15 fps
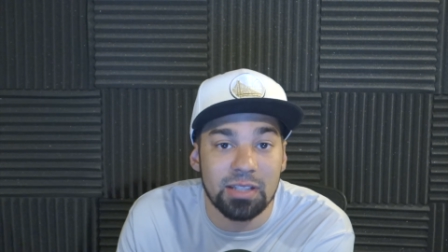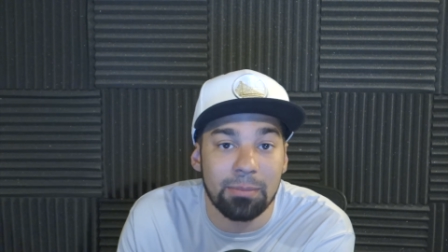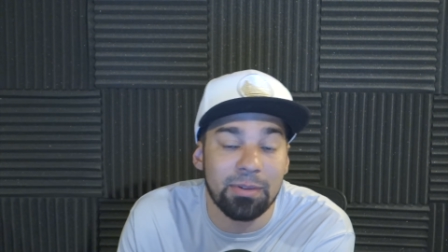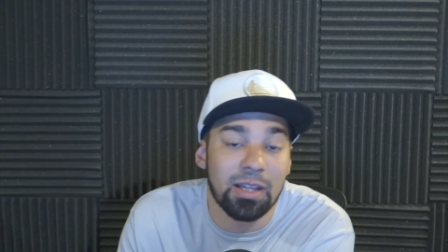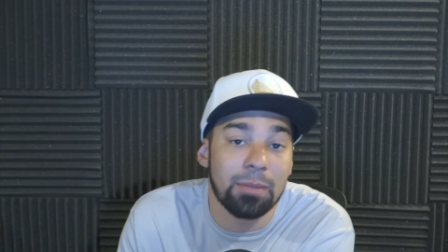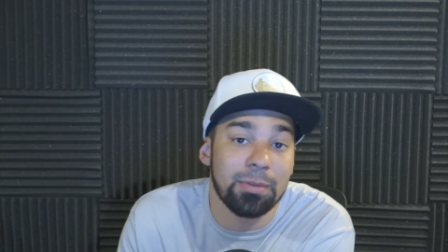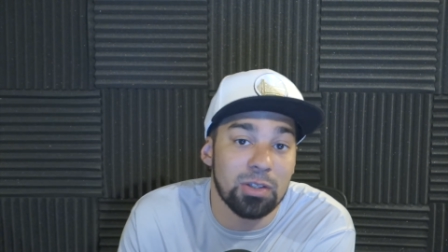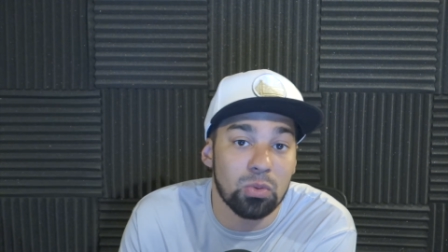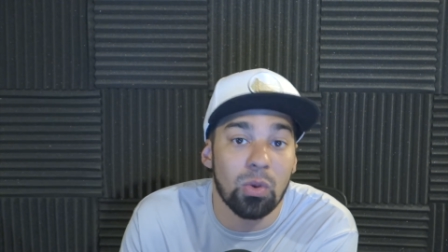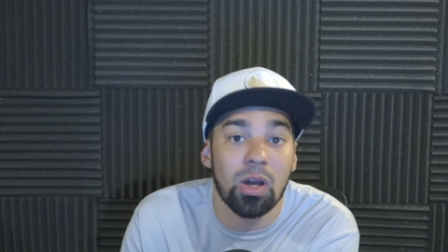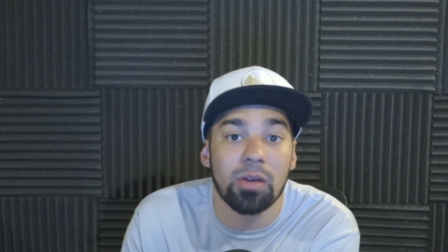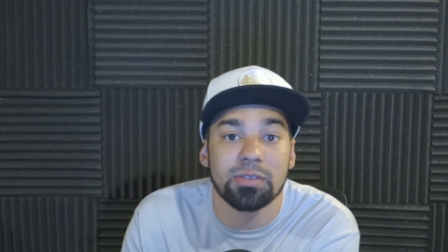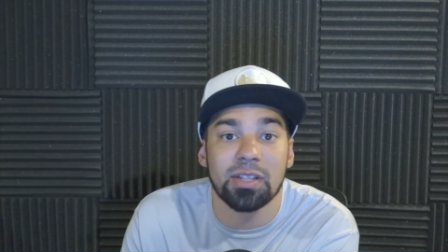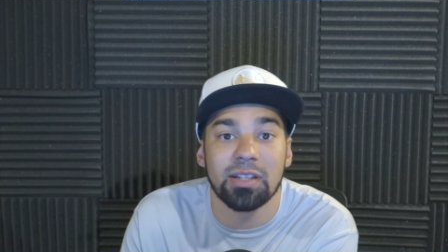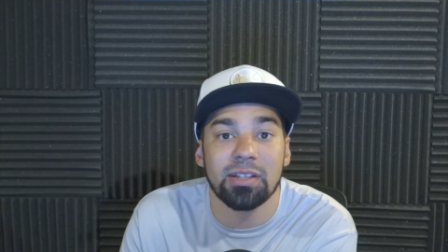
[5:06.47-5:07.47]
I mean that'd be
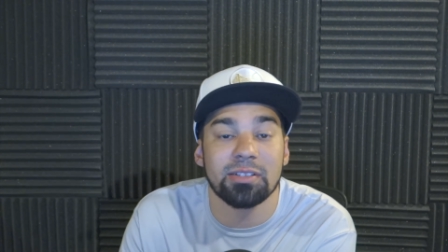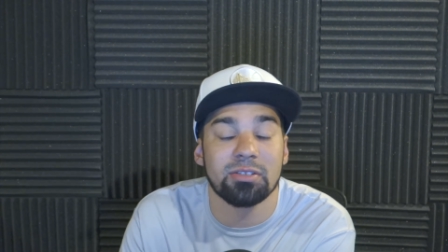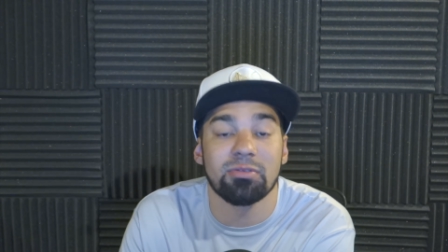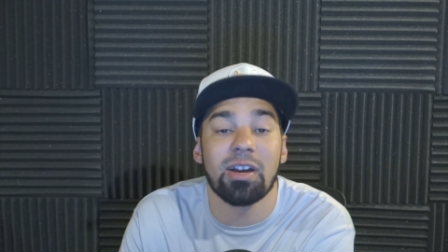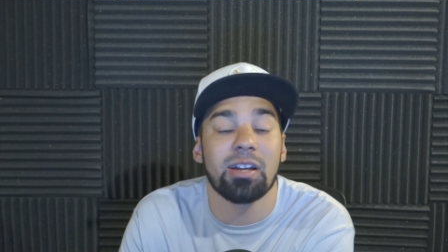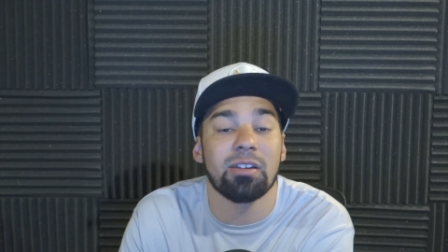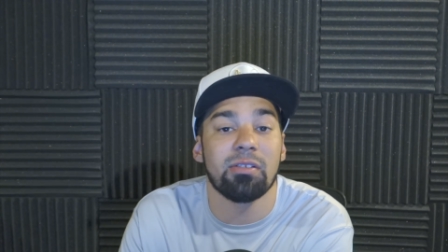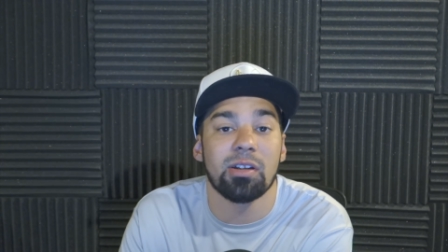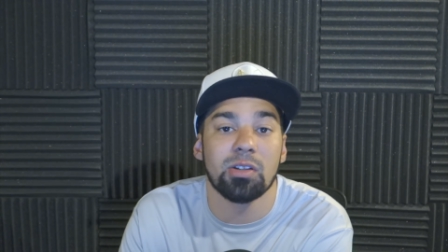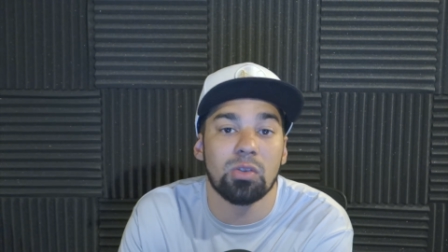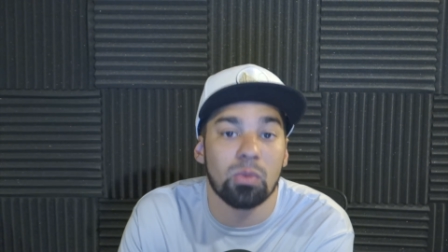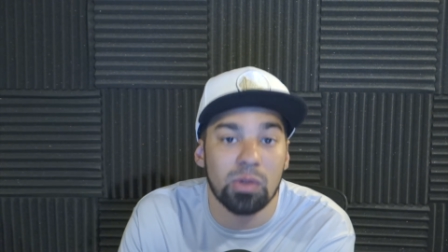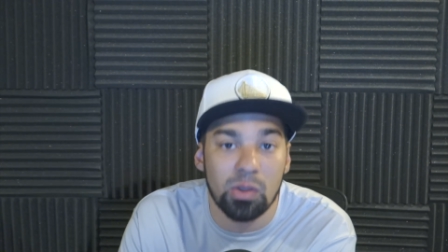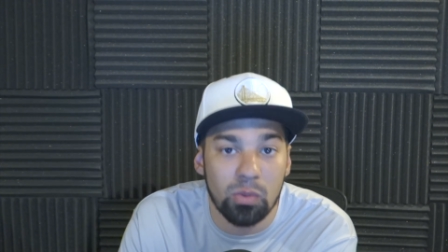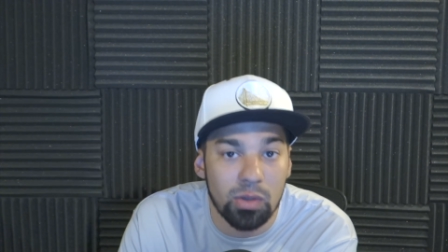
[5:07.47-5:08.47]
twelve, so I guess right around
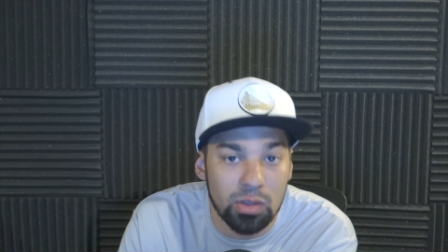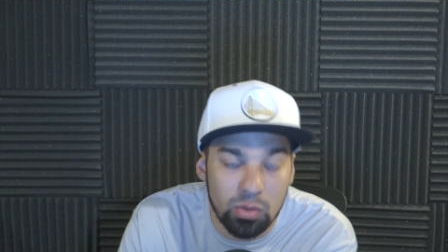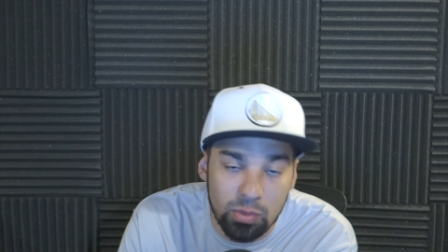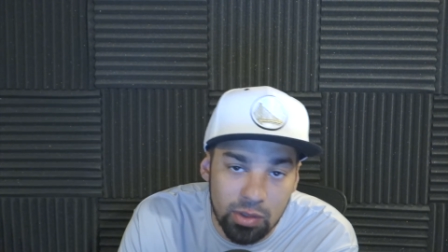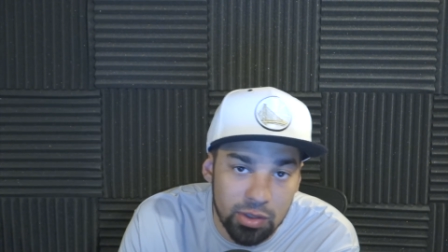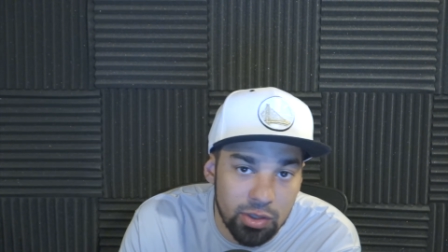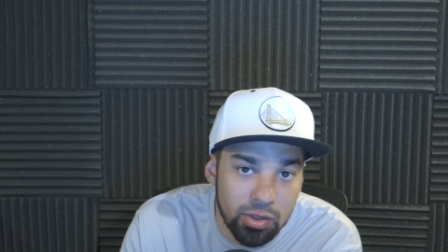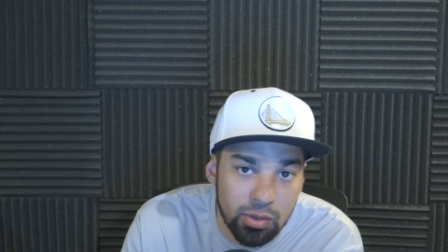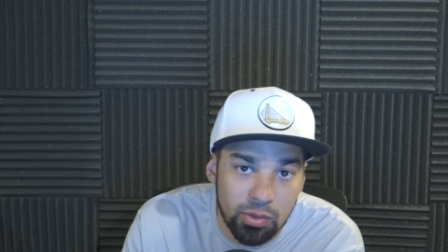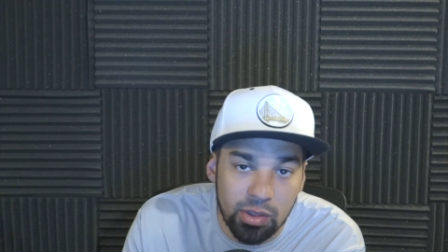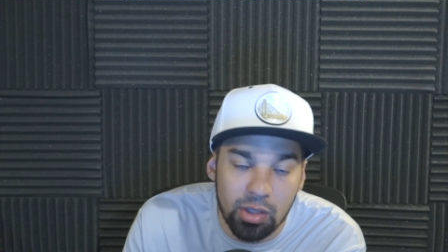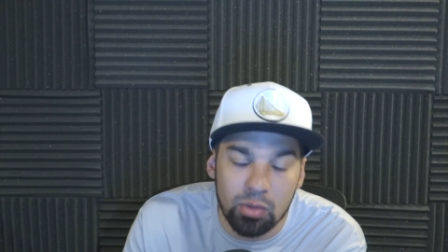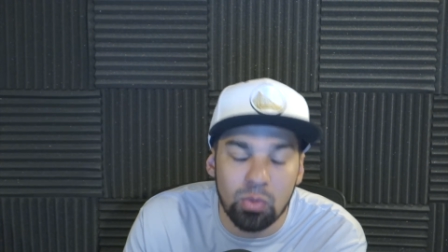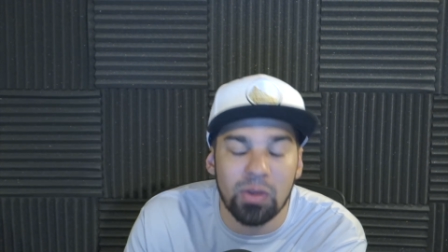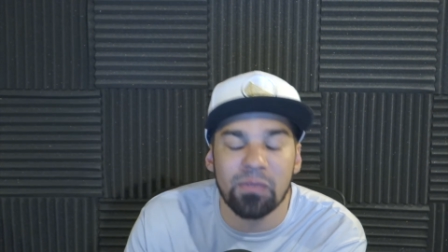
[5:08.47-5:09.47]
21, 22, you
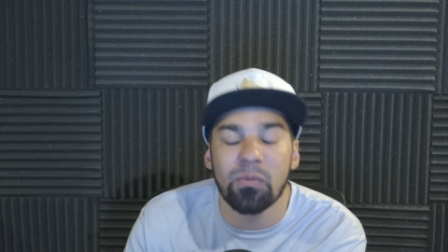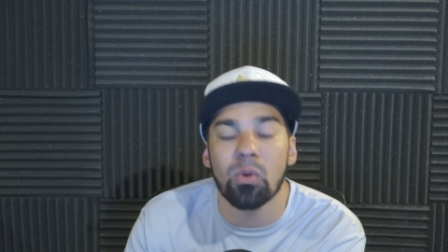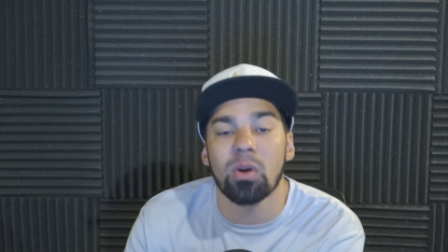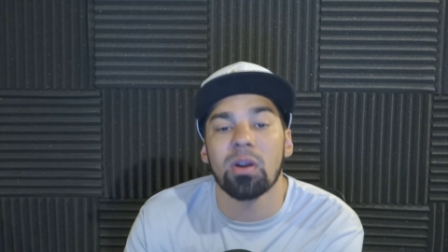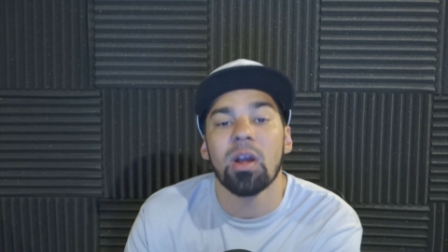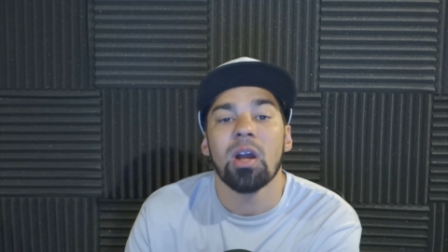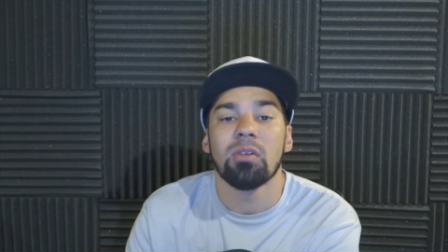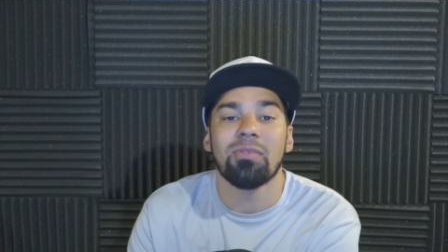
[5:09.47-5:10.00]
know, 24,